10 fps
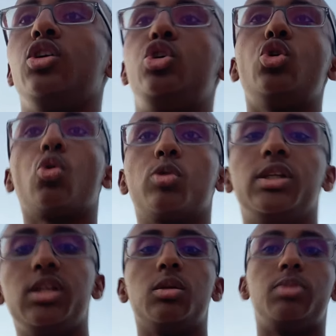you don't
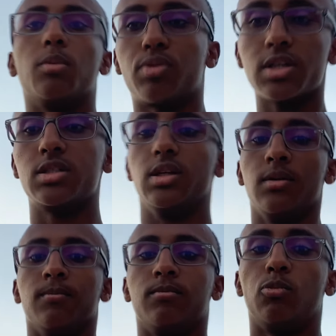really need to be a president.
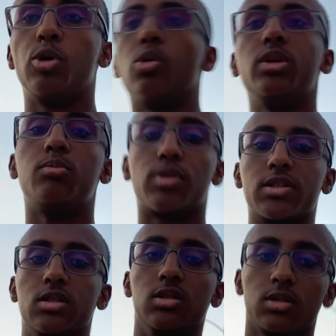We don't need
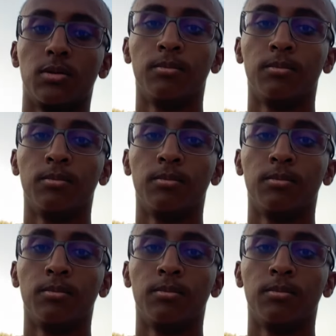presidents.